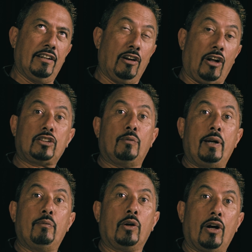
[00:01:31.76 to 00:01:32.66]
lots of
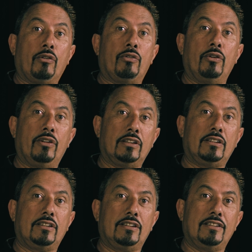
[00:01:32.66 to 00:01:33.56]
people go through
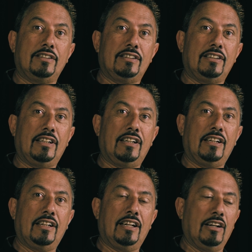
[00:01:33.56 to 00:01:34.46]
this.
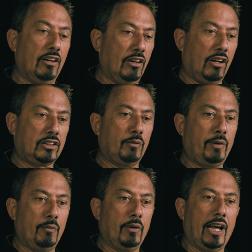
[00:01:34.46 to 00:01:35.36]
Lots of
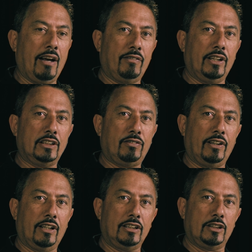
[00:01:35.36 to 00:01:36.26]
people have these
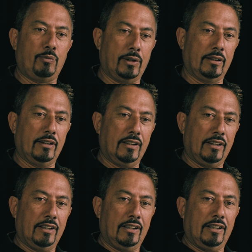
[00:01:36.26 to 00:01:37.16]
feelings, but,
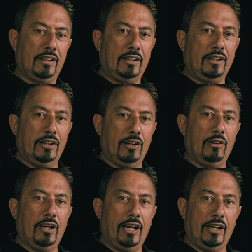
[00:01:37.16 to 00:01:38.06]

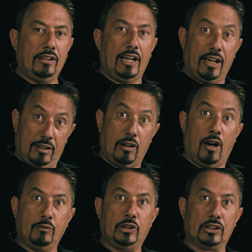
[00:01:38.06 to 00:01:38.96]
and
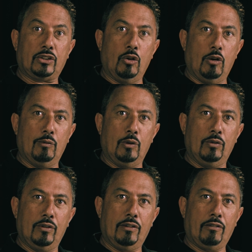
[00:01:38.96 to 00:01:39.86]
I'm just
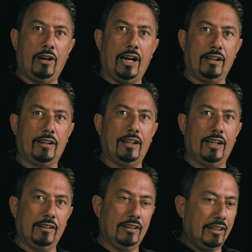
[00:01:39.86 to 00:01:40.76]
normal, rather
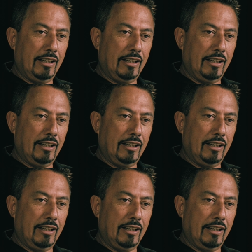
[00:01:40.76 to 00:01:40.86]
than